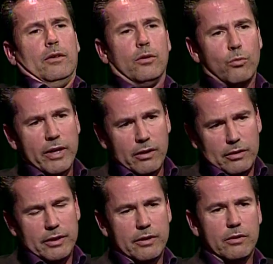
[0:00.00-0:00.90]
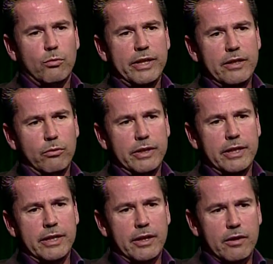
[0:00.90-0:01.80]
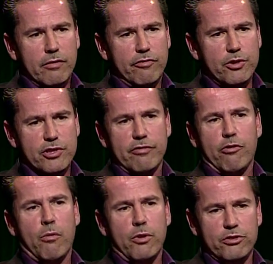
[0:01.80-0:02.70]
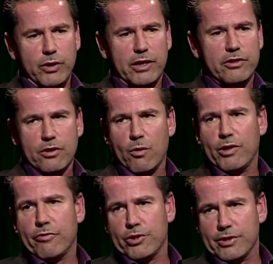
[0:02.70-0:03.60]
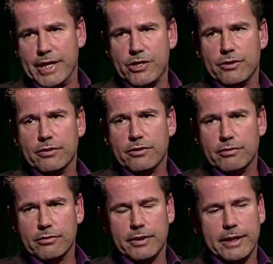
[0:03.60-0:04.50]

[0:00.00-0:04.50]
Well, we first and foremost, we consult with First Nations.